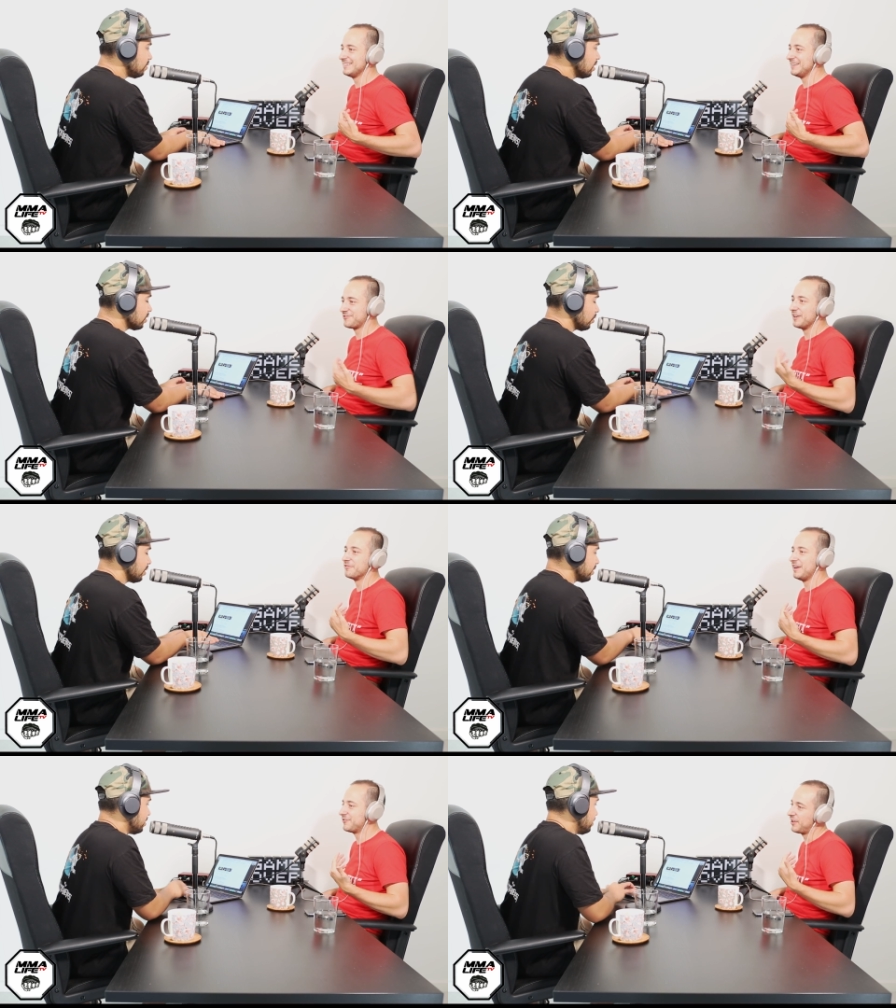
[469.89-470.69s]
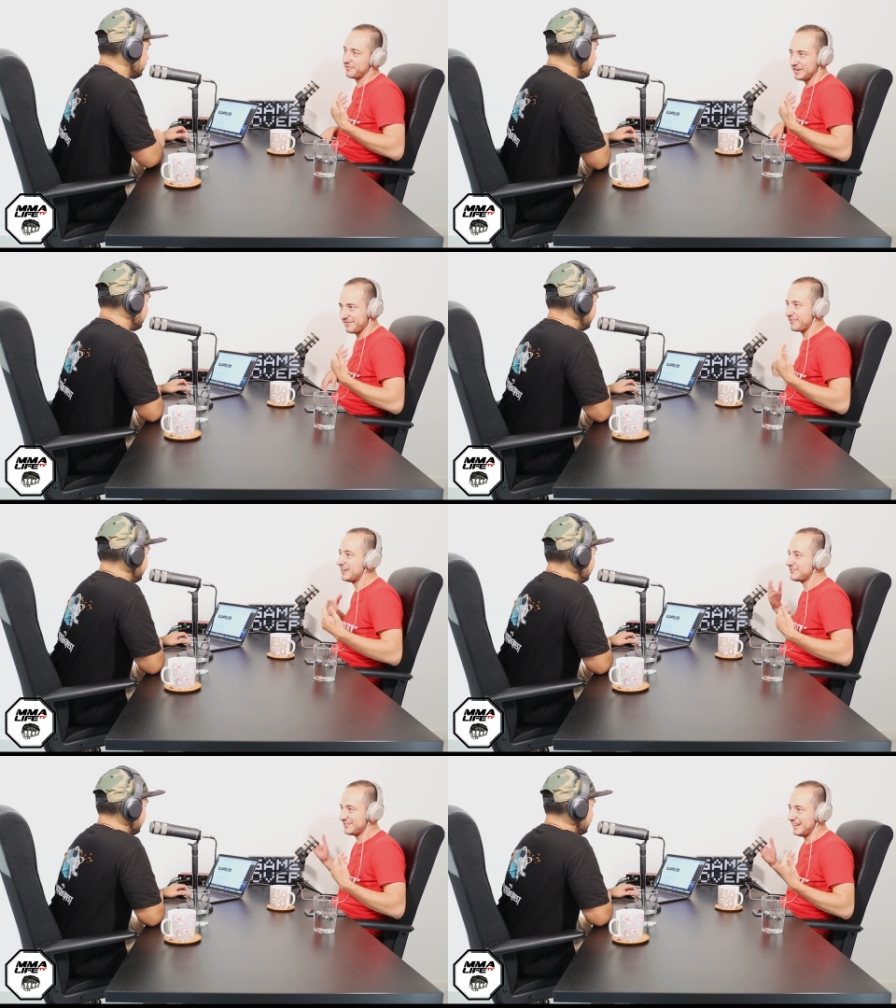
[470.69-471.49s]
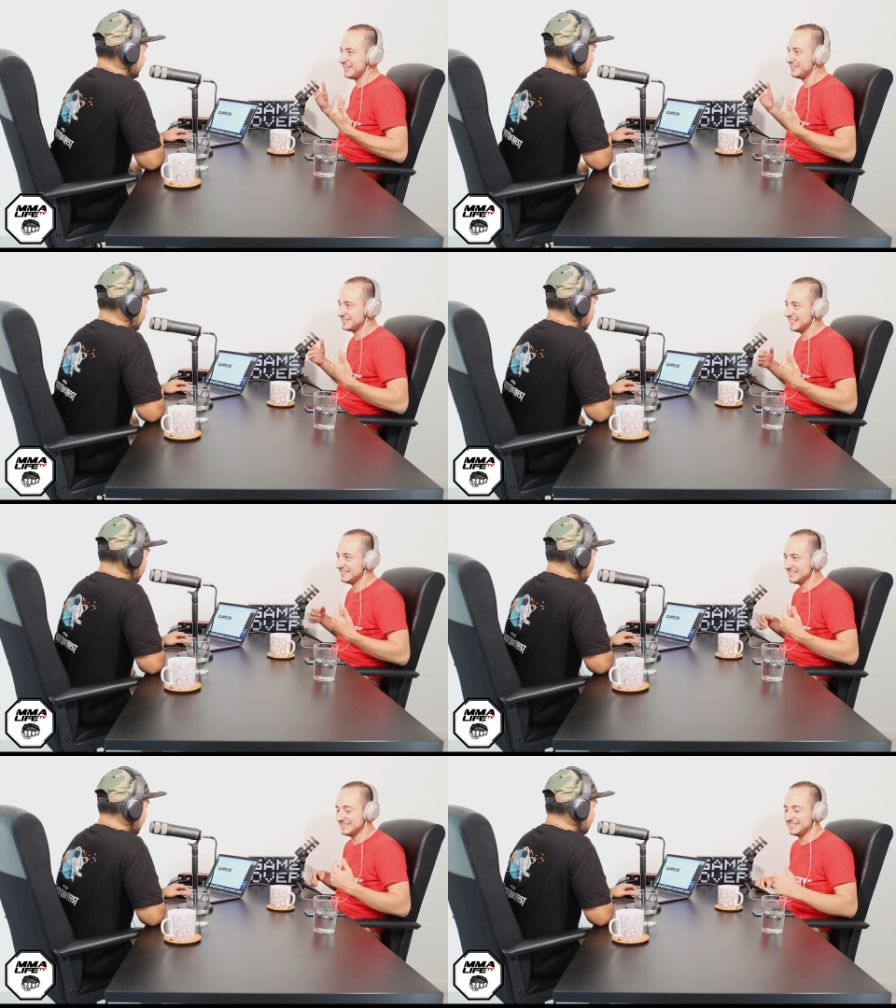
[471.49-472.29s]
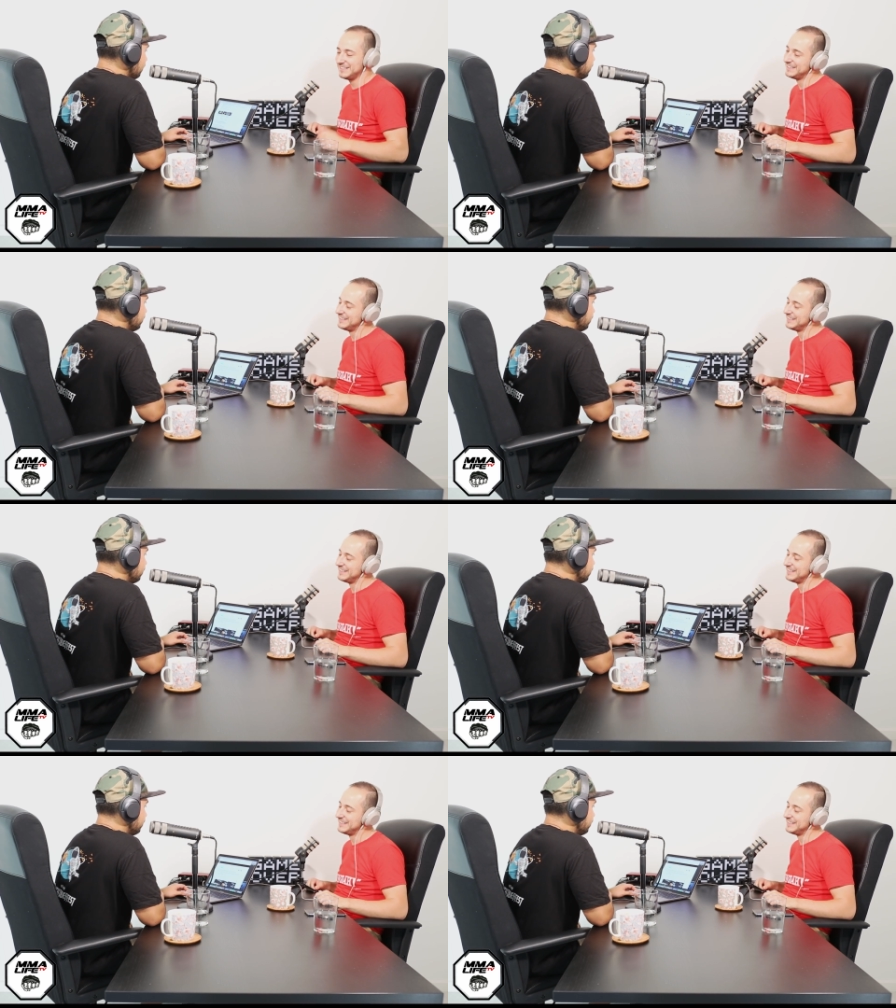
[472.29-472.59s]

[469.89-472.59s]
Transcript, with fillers: And try Correct. and try and refresh, gather your senses.